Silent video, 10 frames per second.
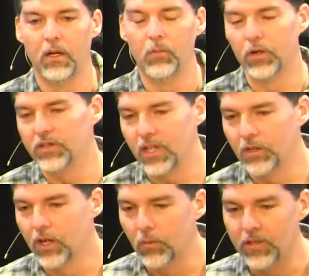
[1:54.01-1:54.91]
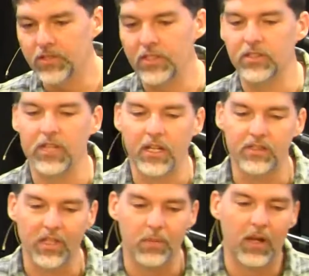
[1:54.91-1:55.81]
Um, we're going to take a look at what Jesus had to
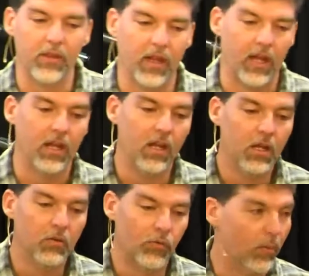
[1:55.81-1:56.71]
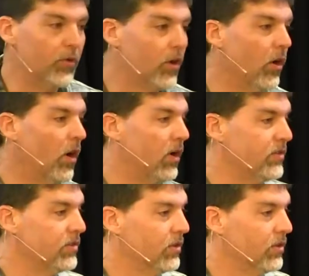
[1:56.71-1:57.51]
say about that from the cross.